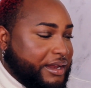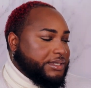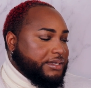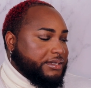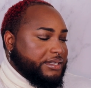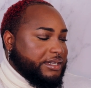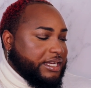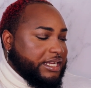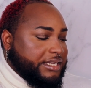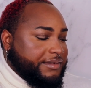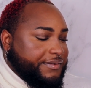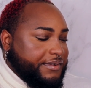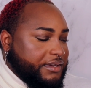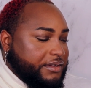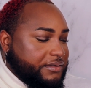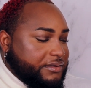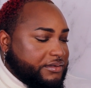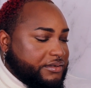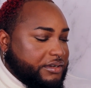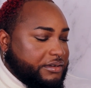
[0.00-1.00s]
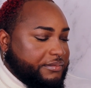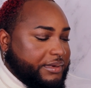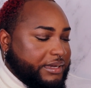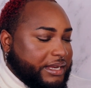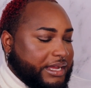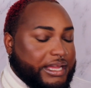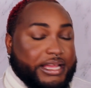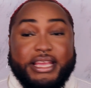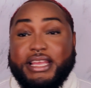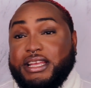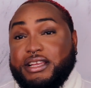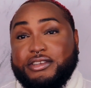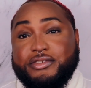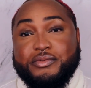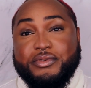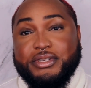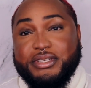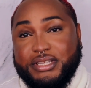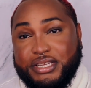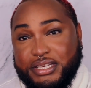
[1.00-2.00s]
So today's video is gonna be like each
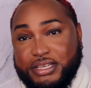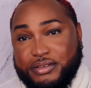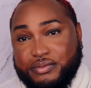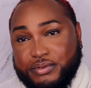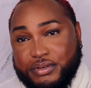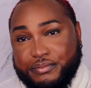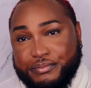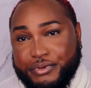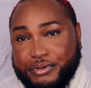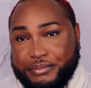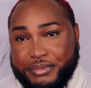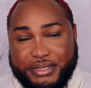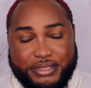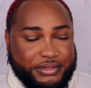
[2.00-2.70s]
one teach one moment.